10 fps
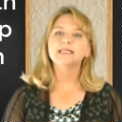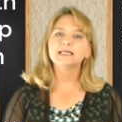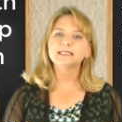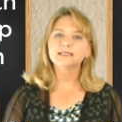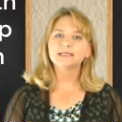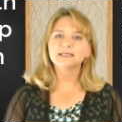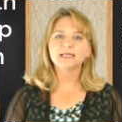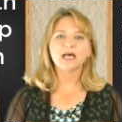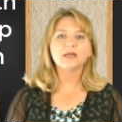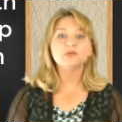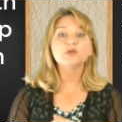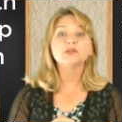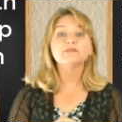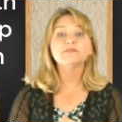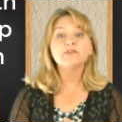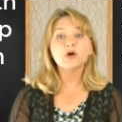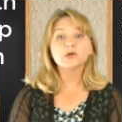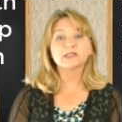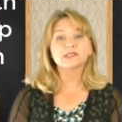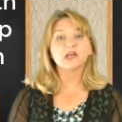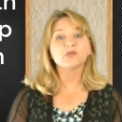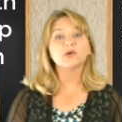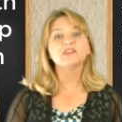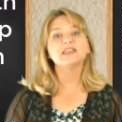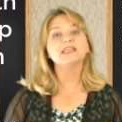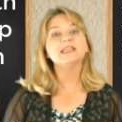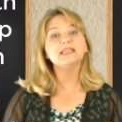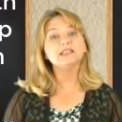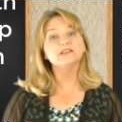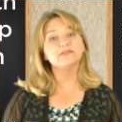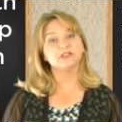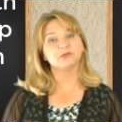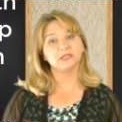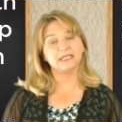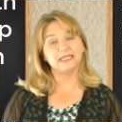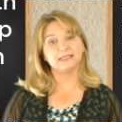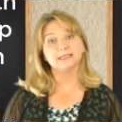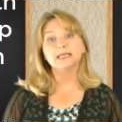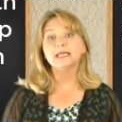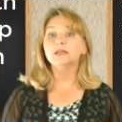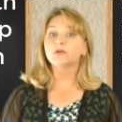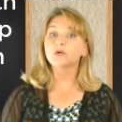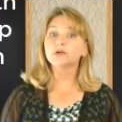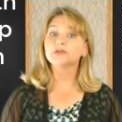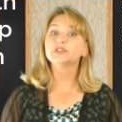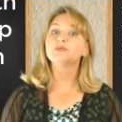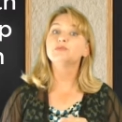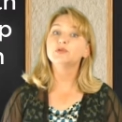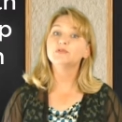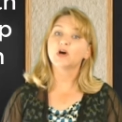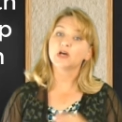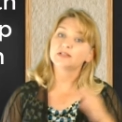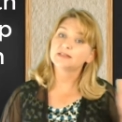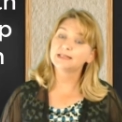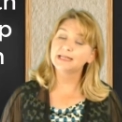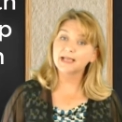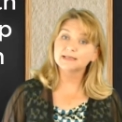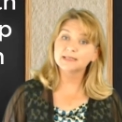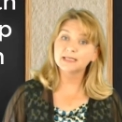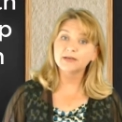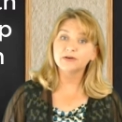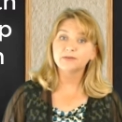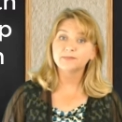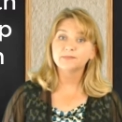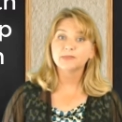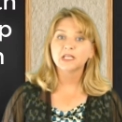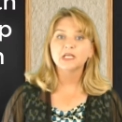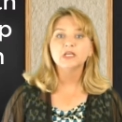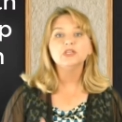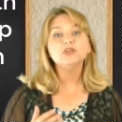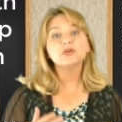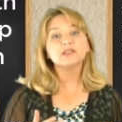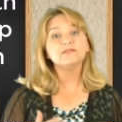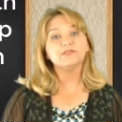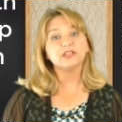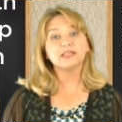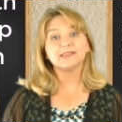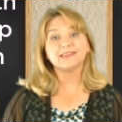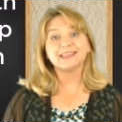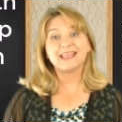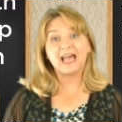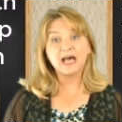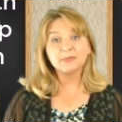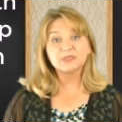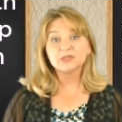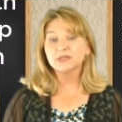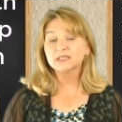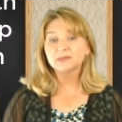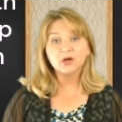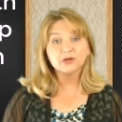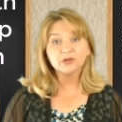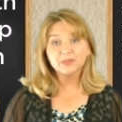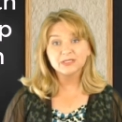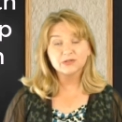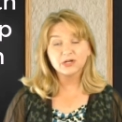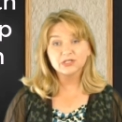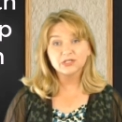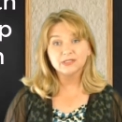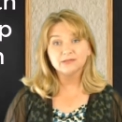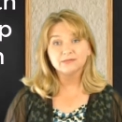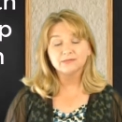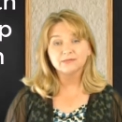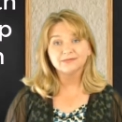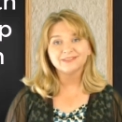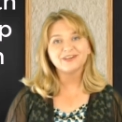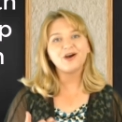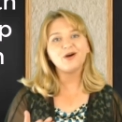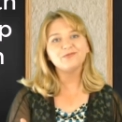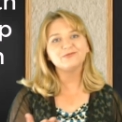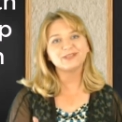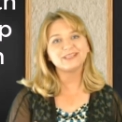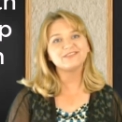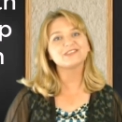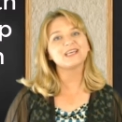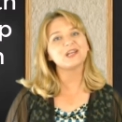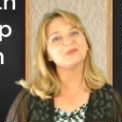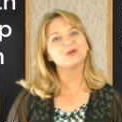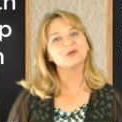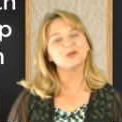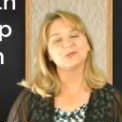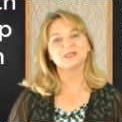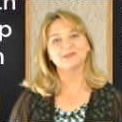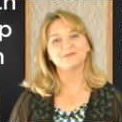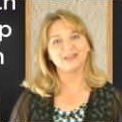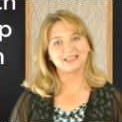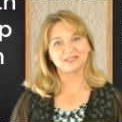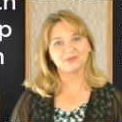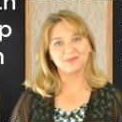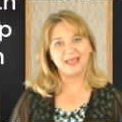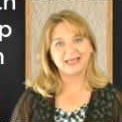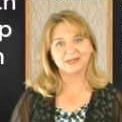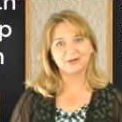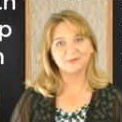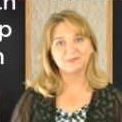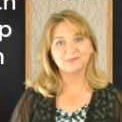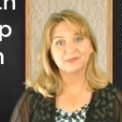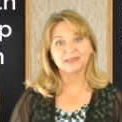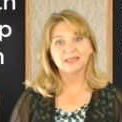This is the time you can focus on what the individual needs in order to move on to the next skill. You can fill in the gaps during small group instruction. Hopefully, you set up your groups in a flexible manner.